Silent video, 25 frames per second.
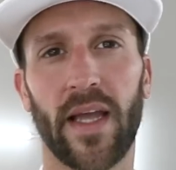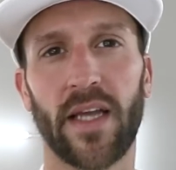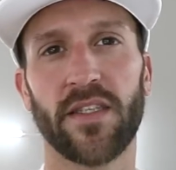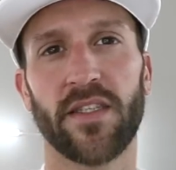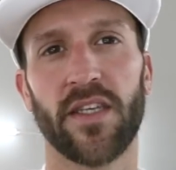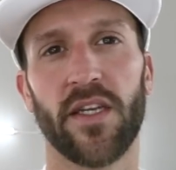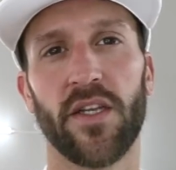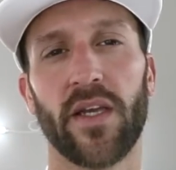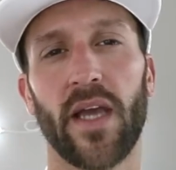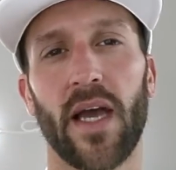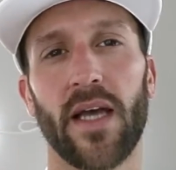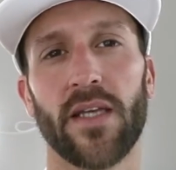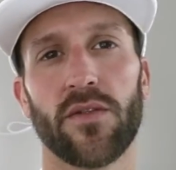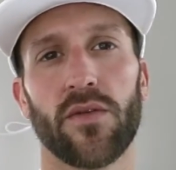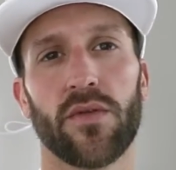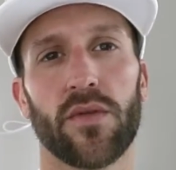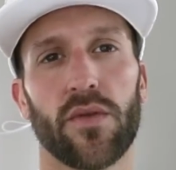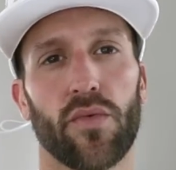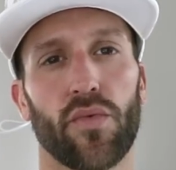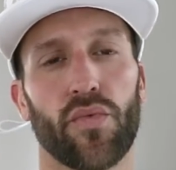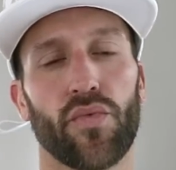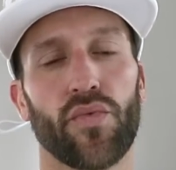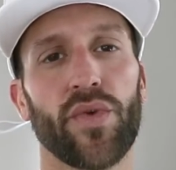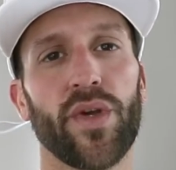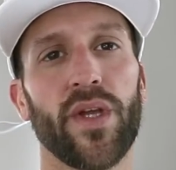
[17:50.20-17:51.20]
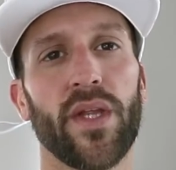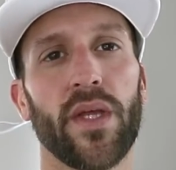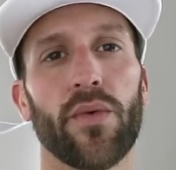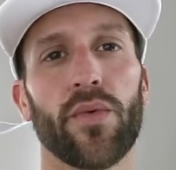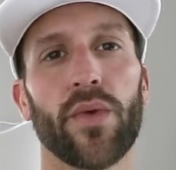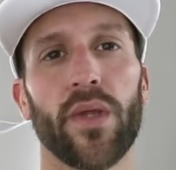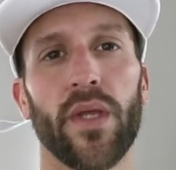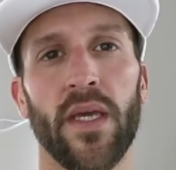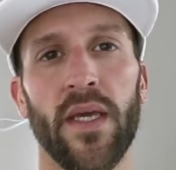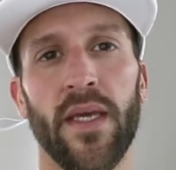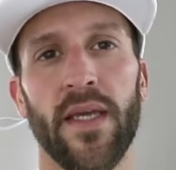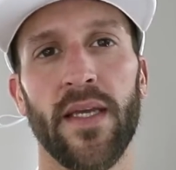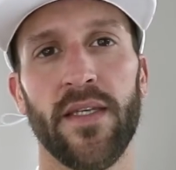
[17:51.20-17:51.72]
I said, you guys, it was a really,
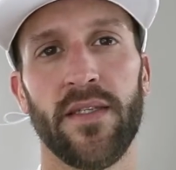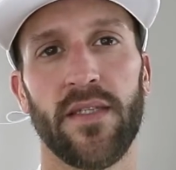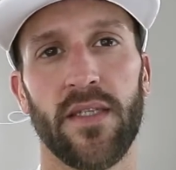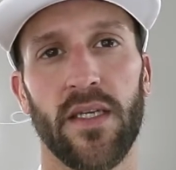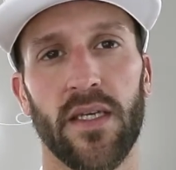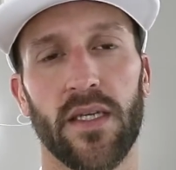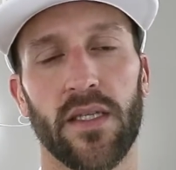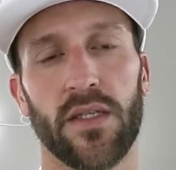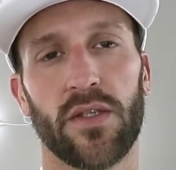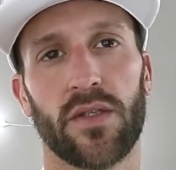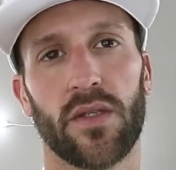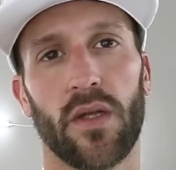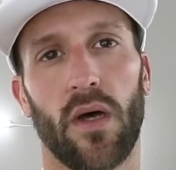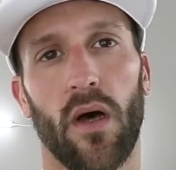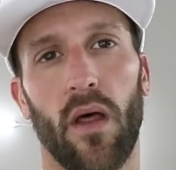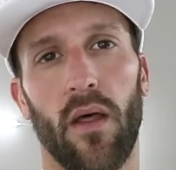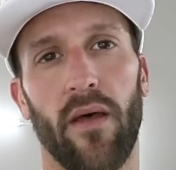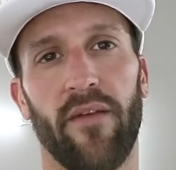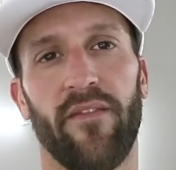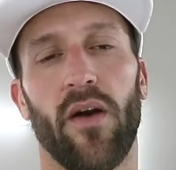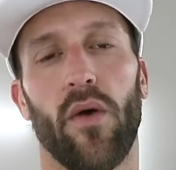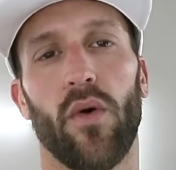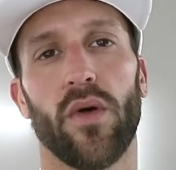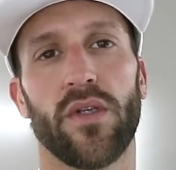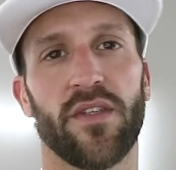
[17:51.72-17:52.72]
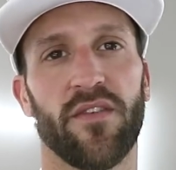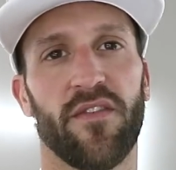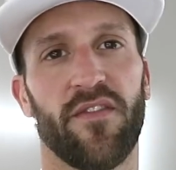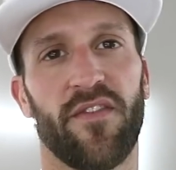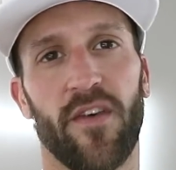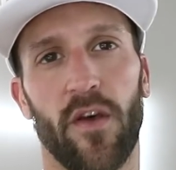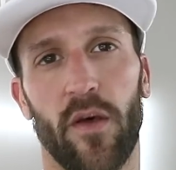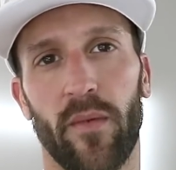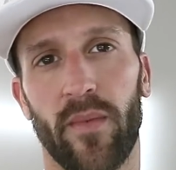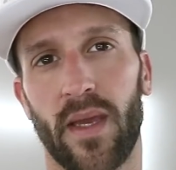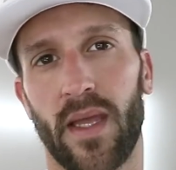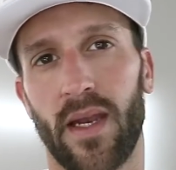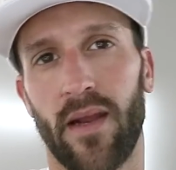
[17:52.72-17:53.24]
really easy install. If I wasn't
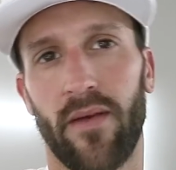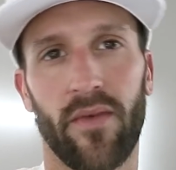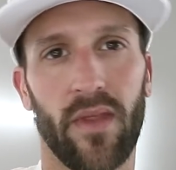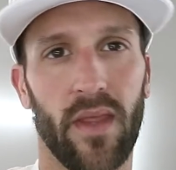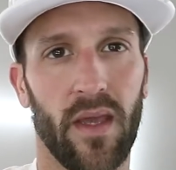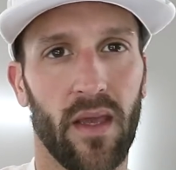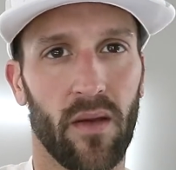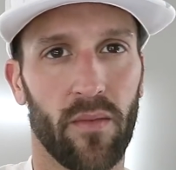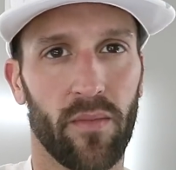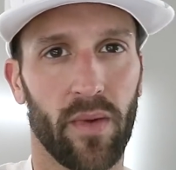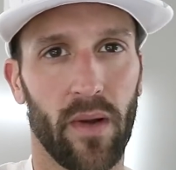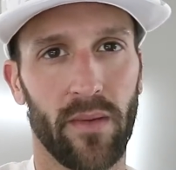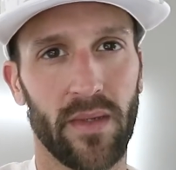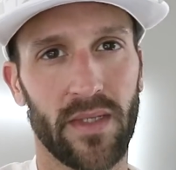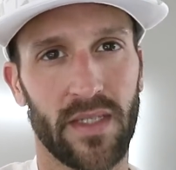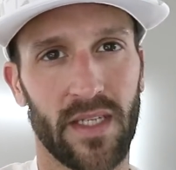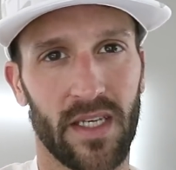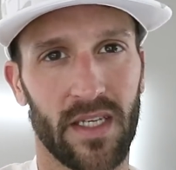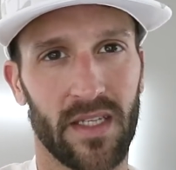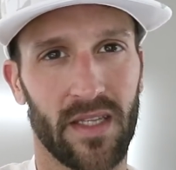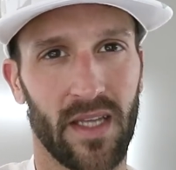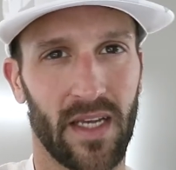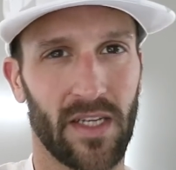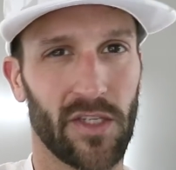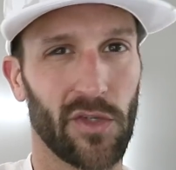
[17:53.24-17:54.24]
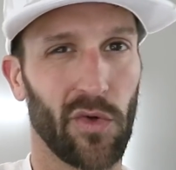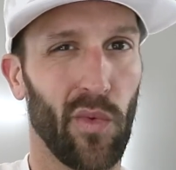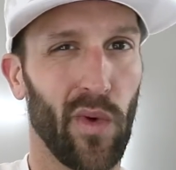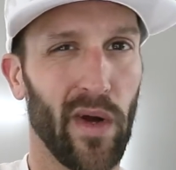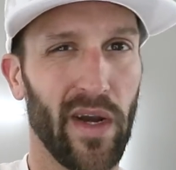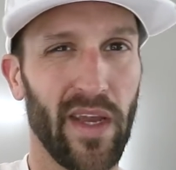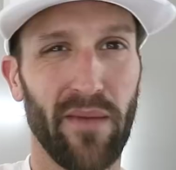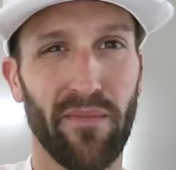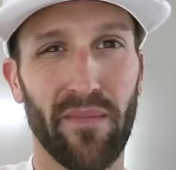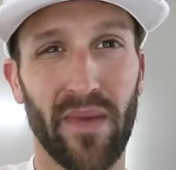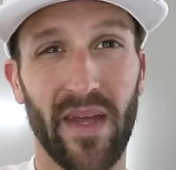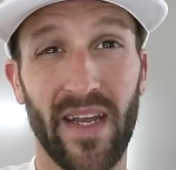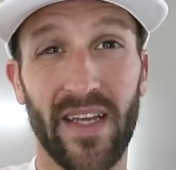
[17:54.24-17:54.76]
filming and everything, it probably took like
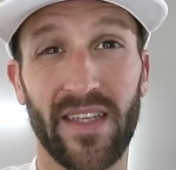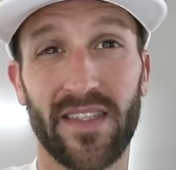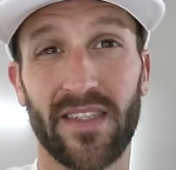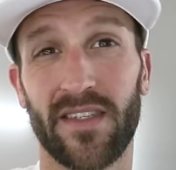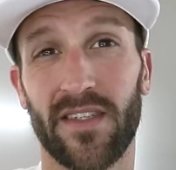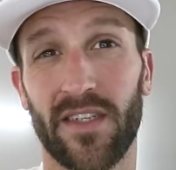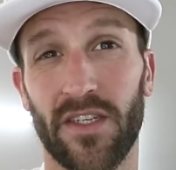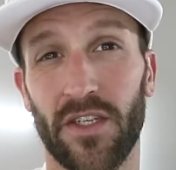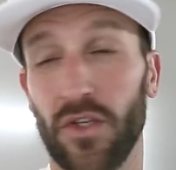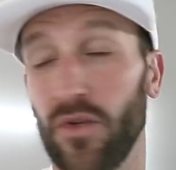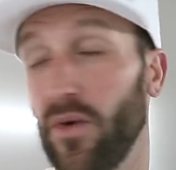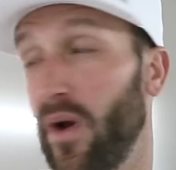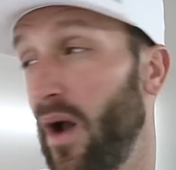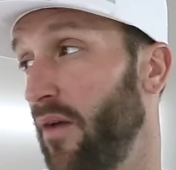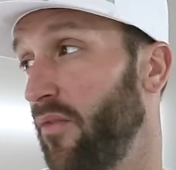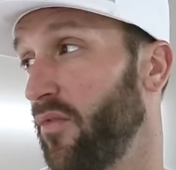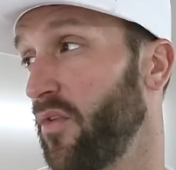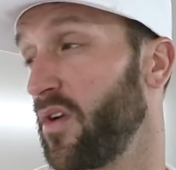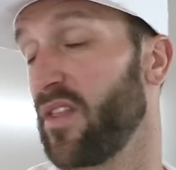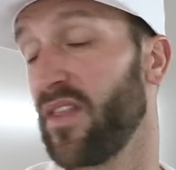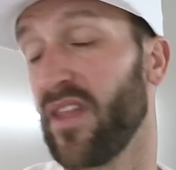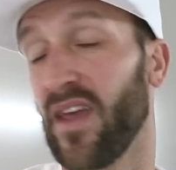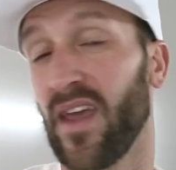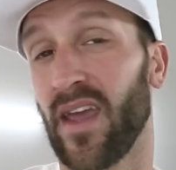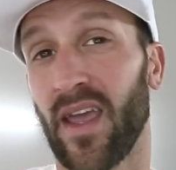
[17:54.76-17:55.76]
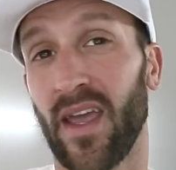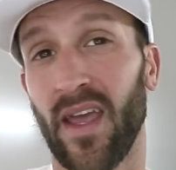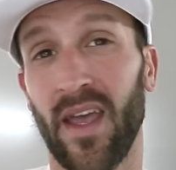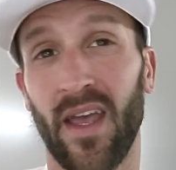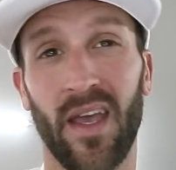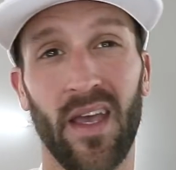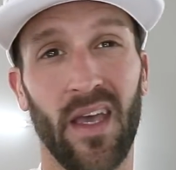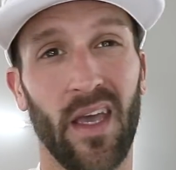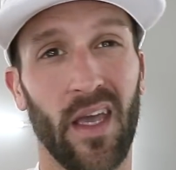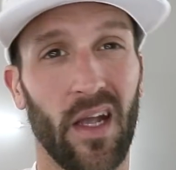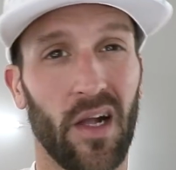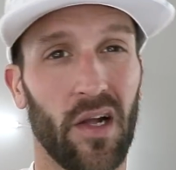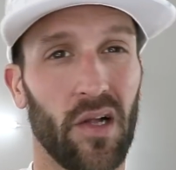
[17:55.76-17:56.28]
20 minutes to do everything,
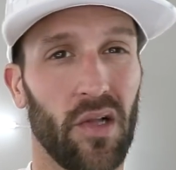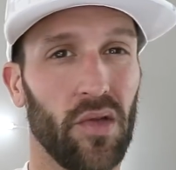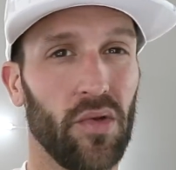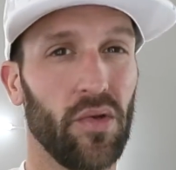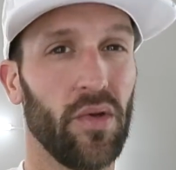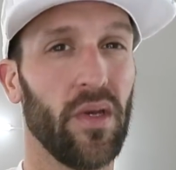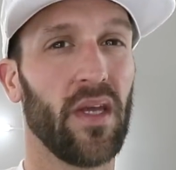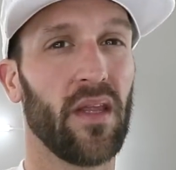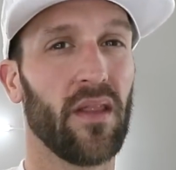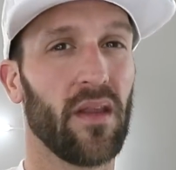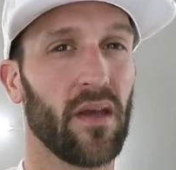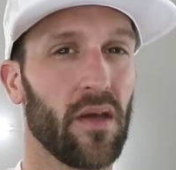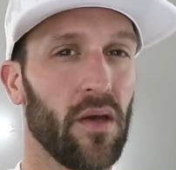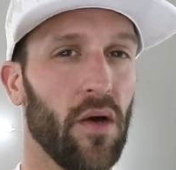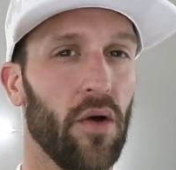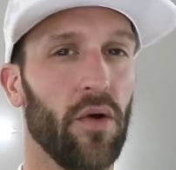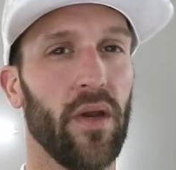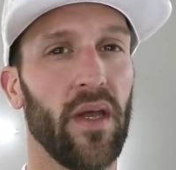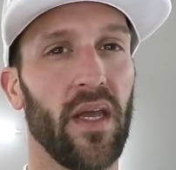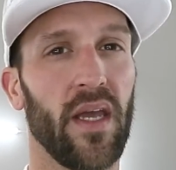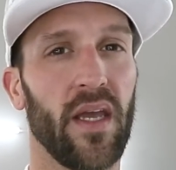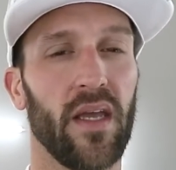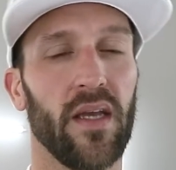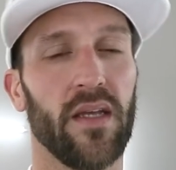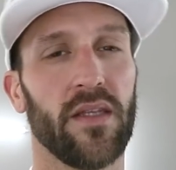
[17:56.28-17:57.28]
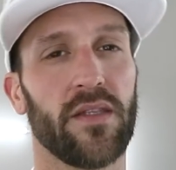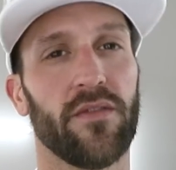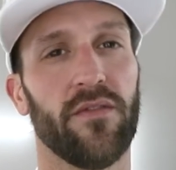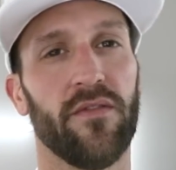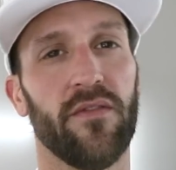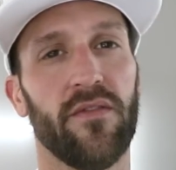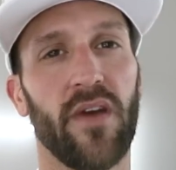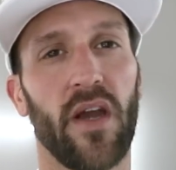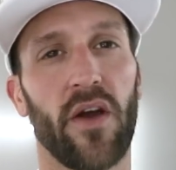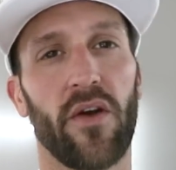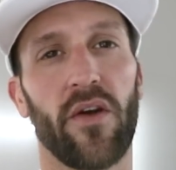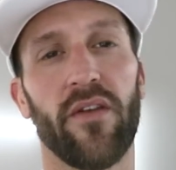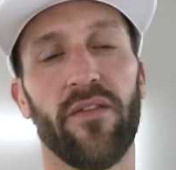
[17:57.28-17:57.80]
including the coding. It's
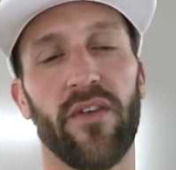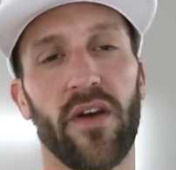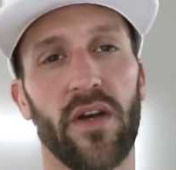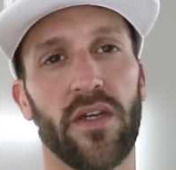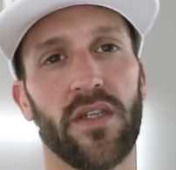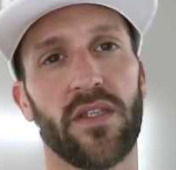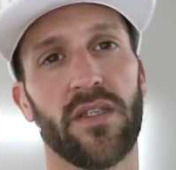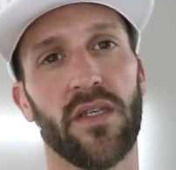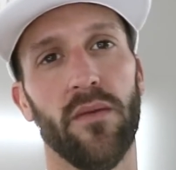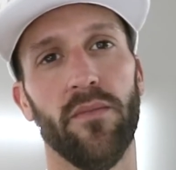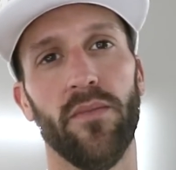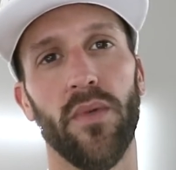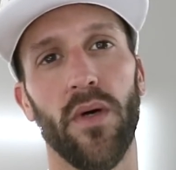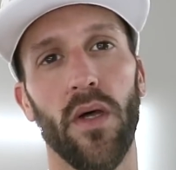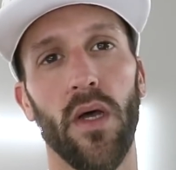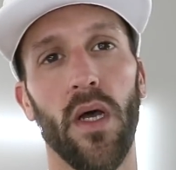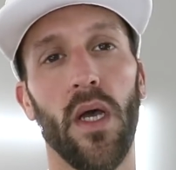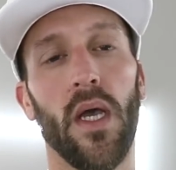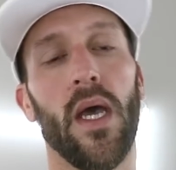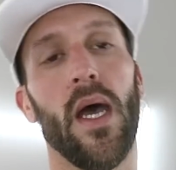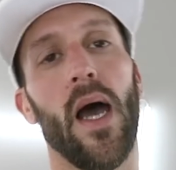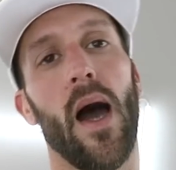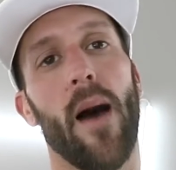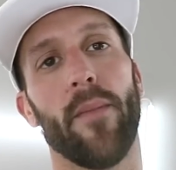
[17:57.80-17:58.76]
very, very simple.